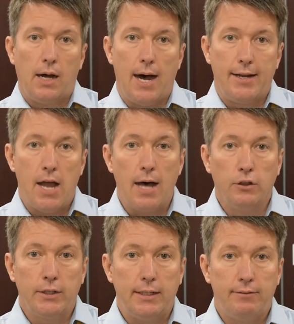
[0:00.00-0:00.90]
uh, not
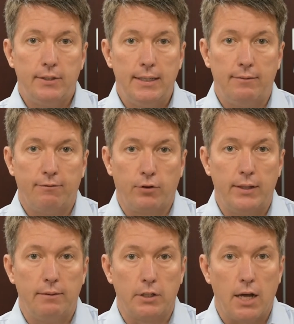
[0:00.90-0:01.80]
looking to them for
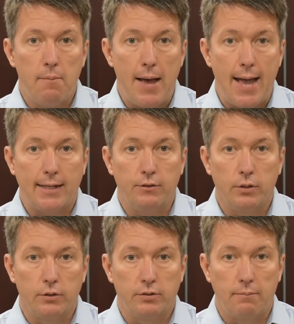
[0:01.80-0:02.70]
them to come back
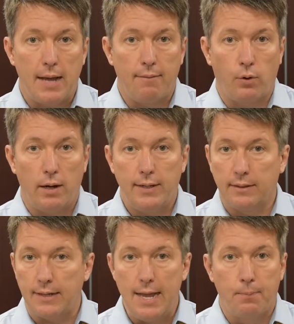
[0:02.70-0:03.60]
until sometime around
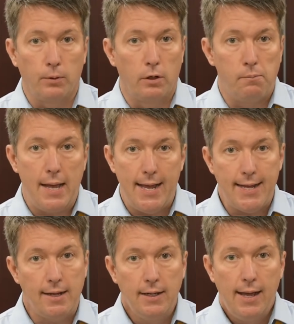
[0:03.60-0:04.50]
next April or
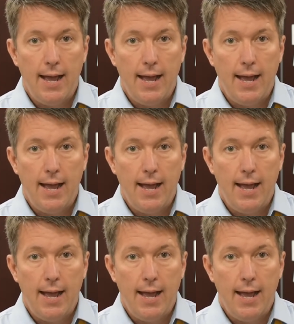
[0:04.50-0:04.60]
May,